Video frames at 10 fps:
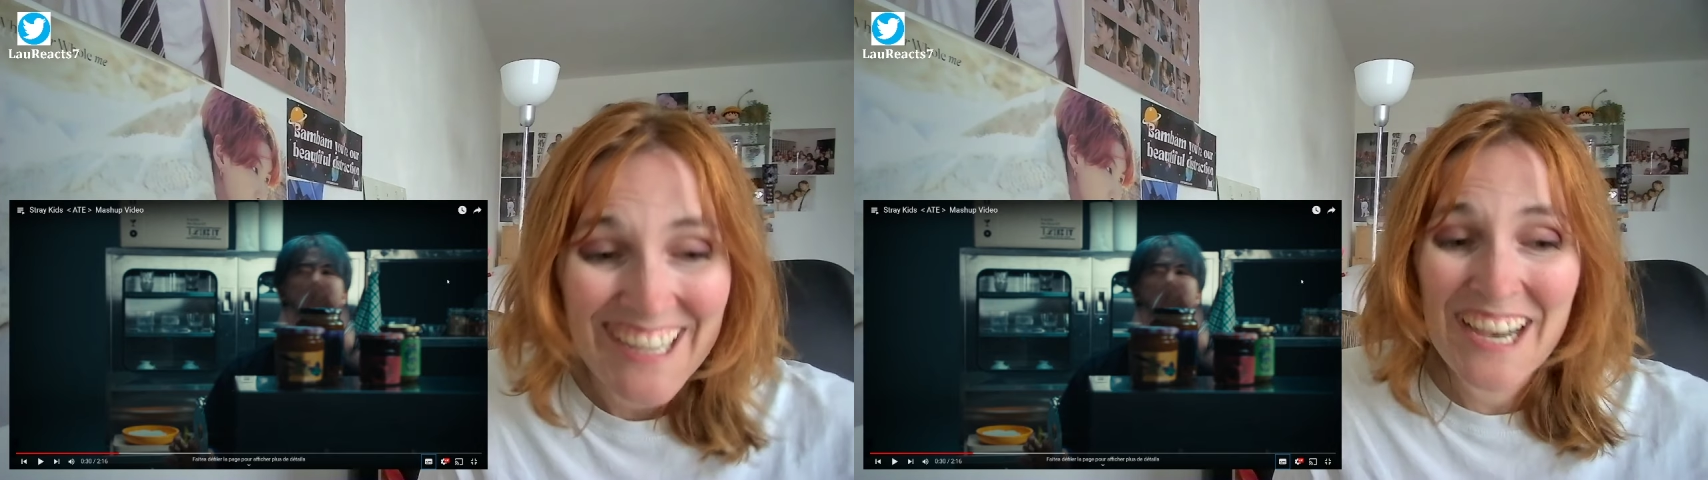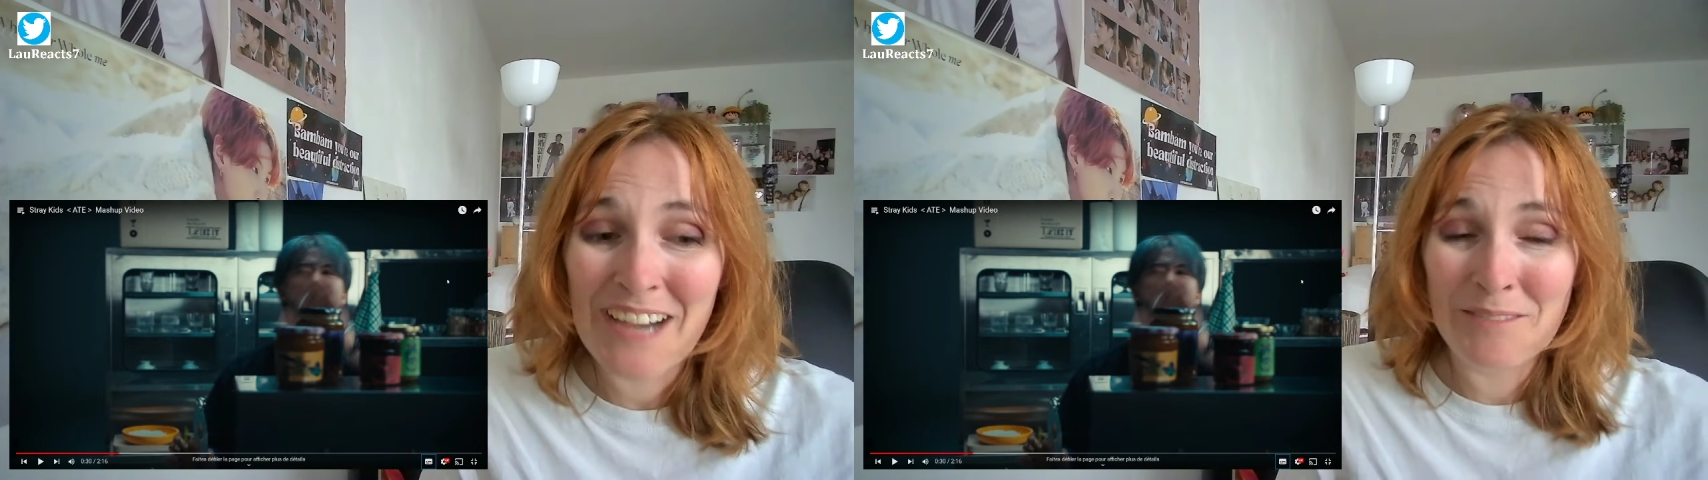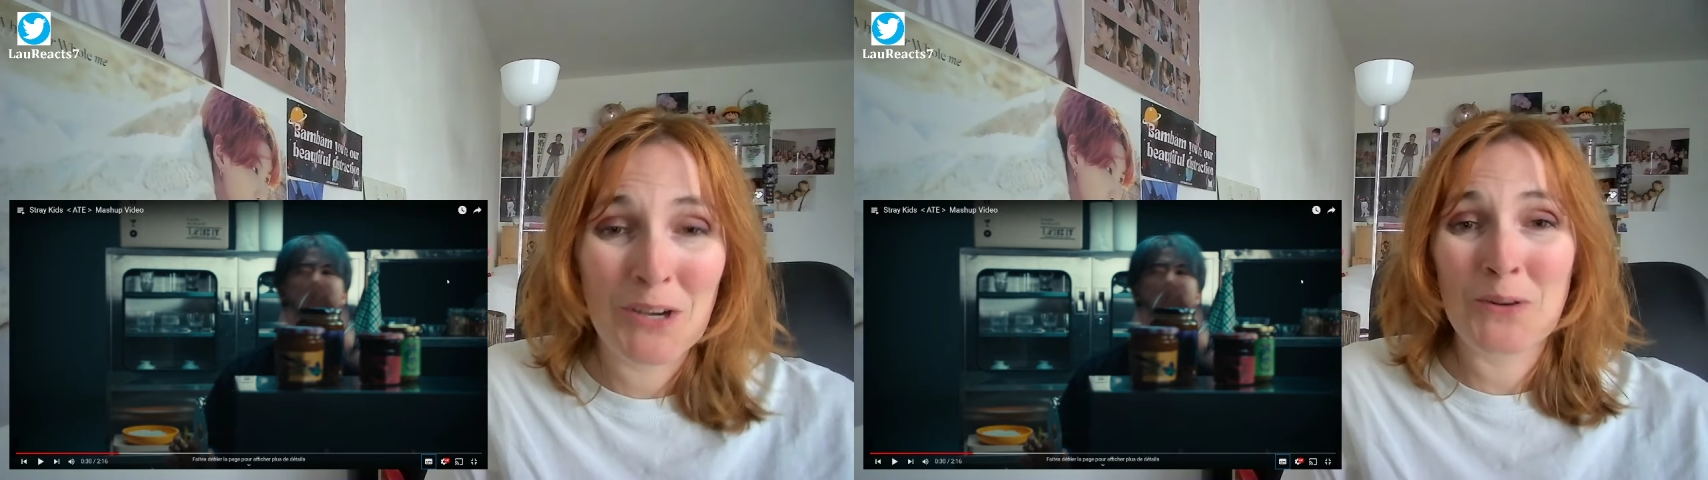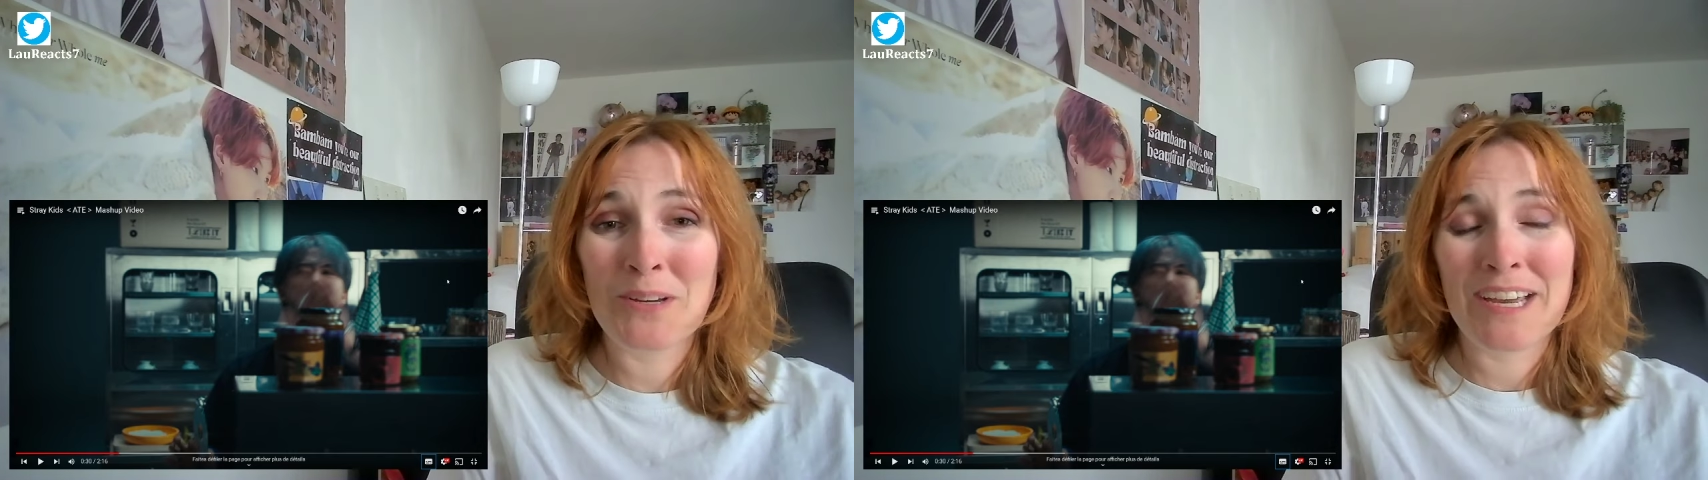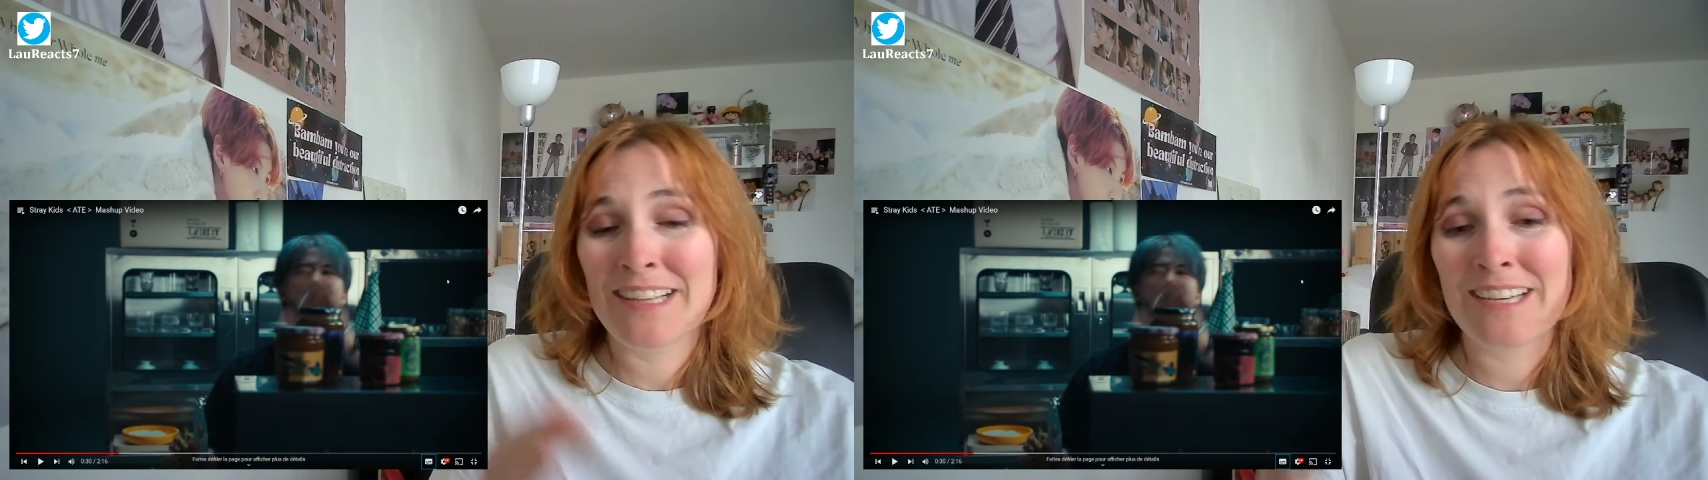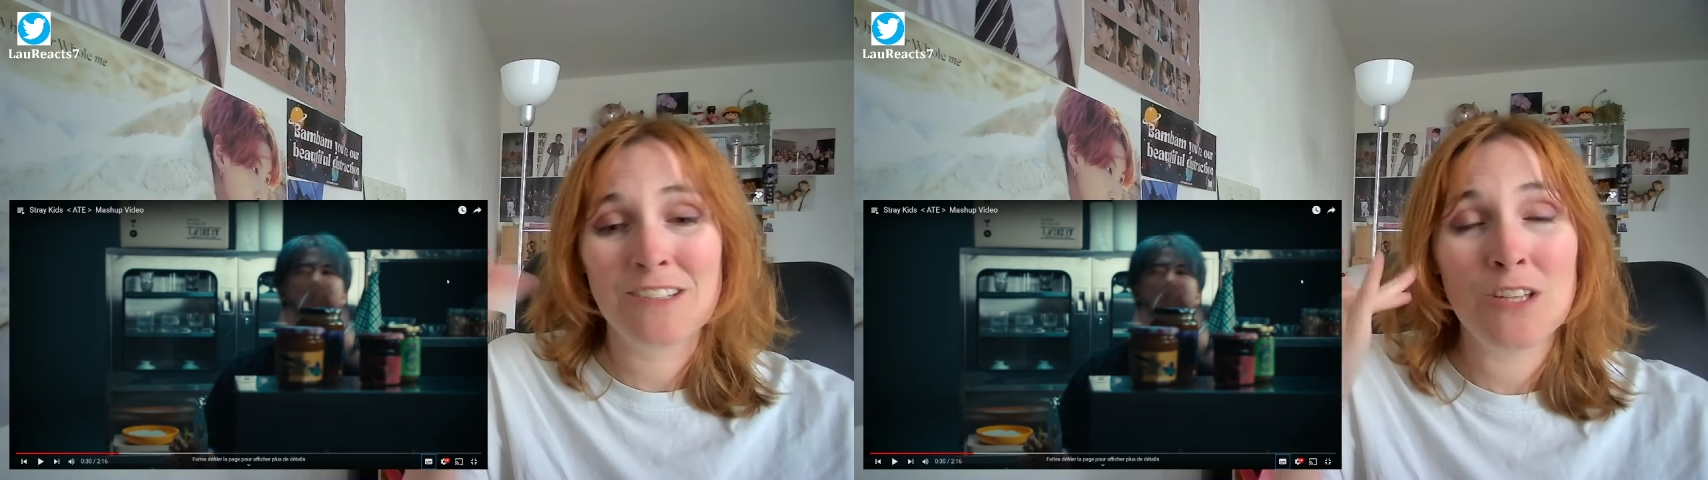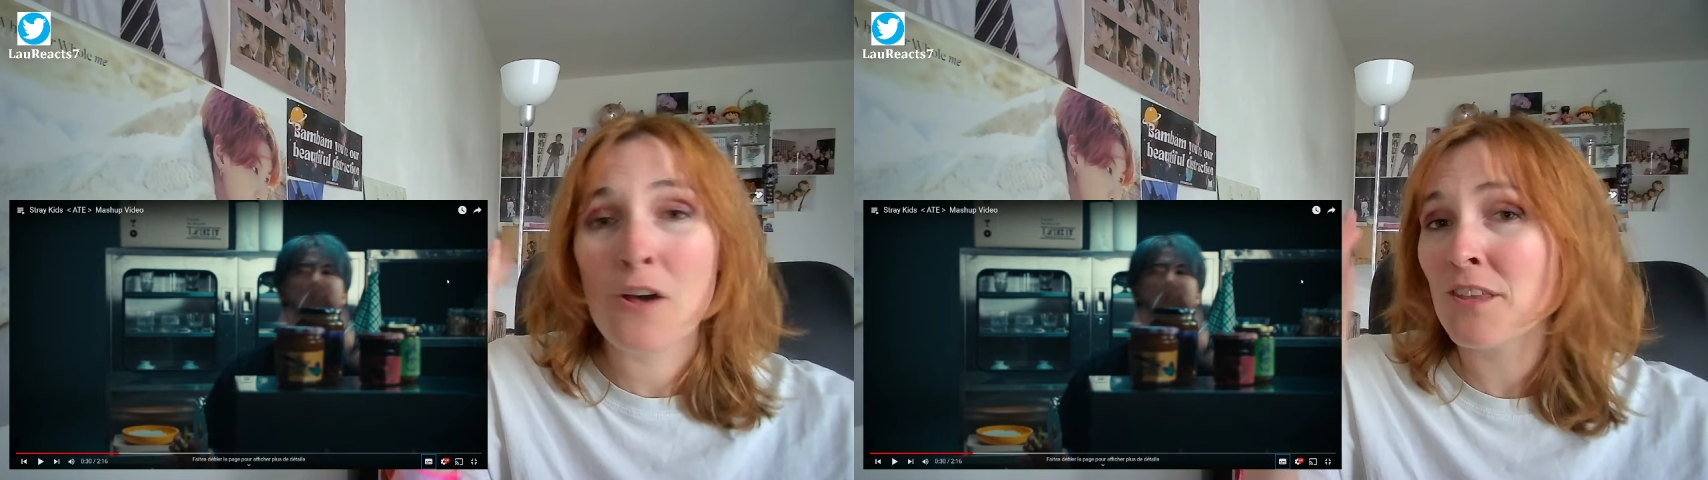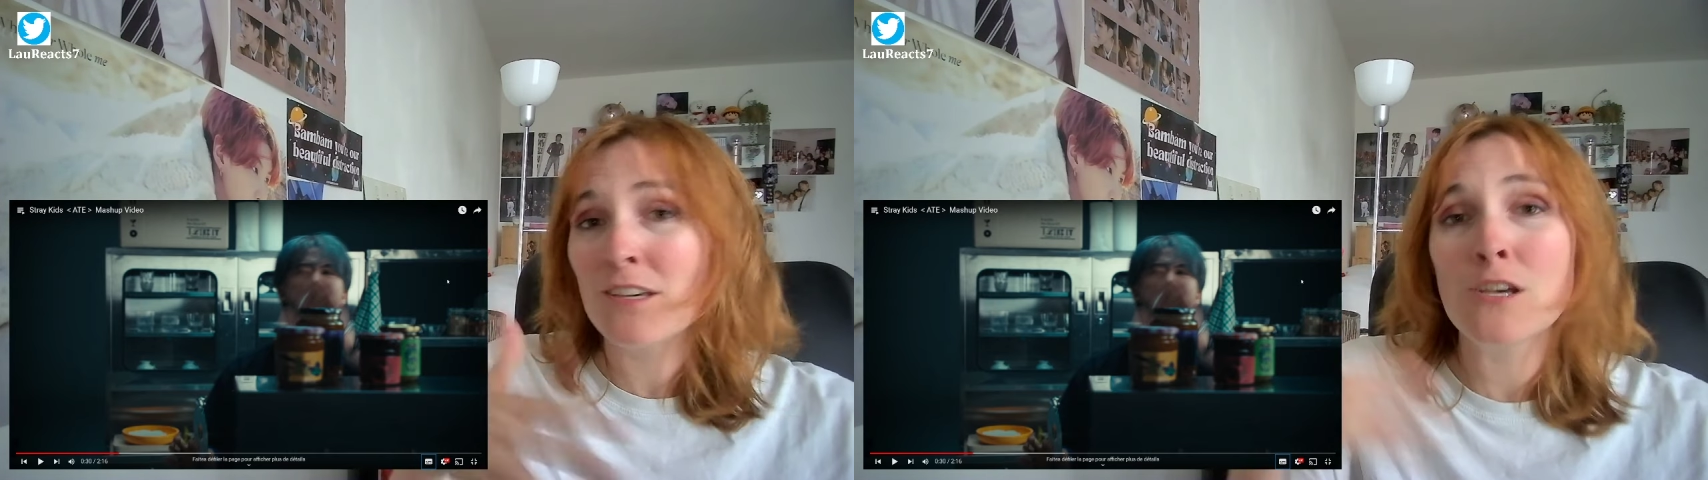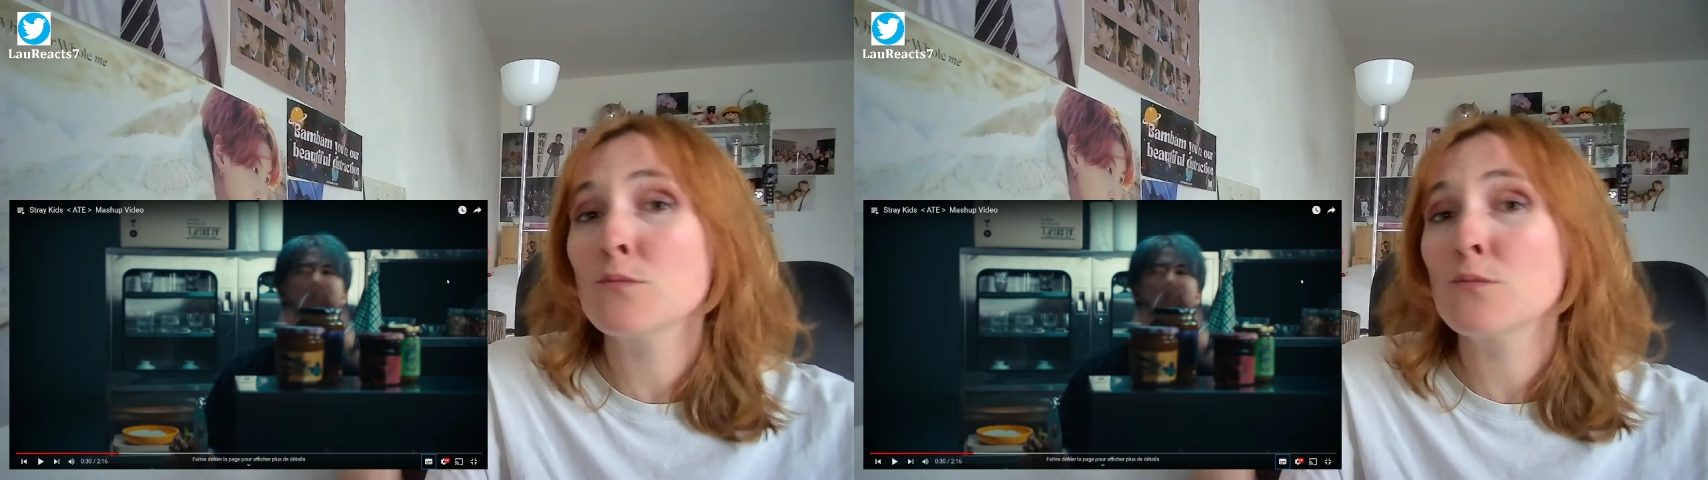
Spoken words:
I'm not okay. Like, nothing is